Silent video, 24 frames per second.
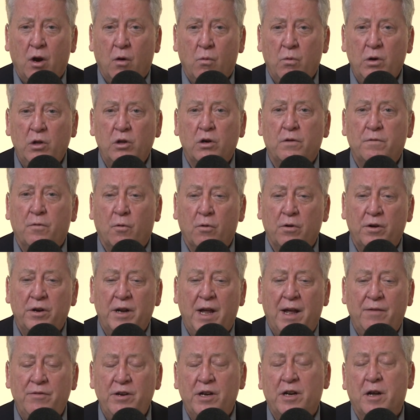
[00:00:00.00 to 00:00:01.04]
we look forward to
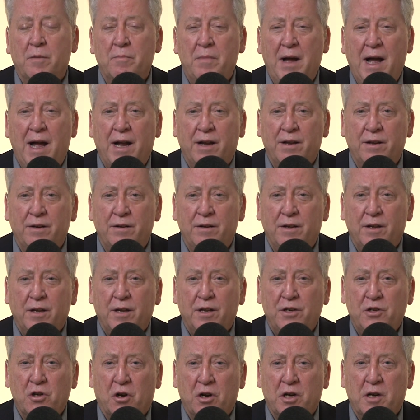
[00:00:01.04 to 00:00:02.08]
having you come back and
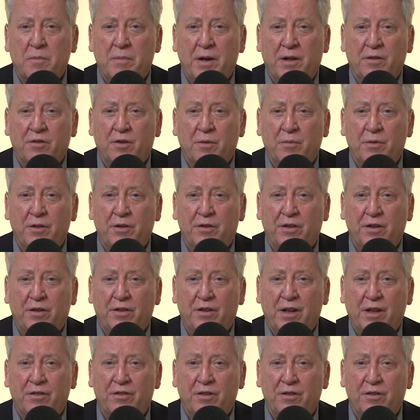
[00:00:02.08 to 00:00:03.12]
talk about some of the
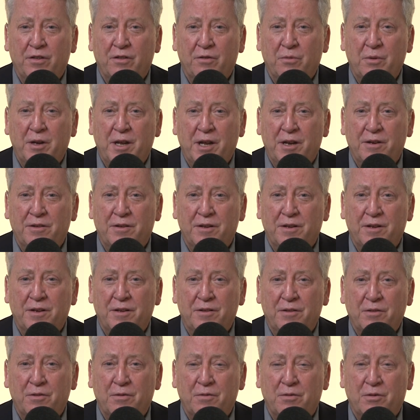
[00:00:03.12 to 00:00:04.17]
successes as we get
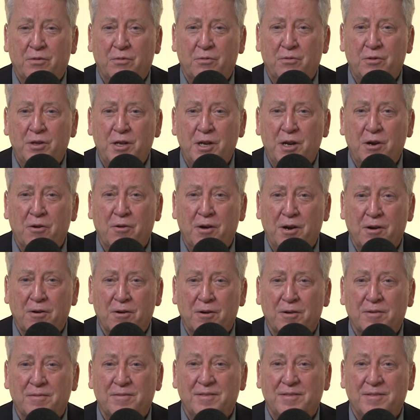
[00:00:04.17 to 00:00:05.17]
through the year here.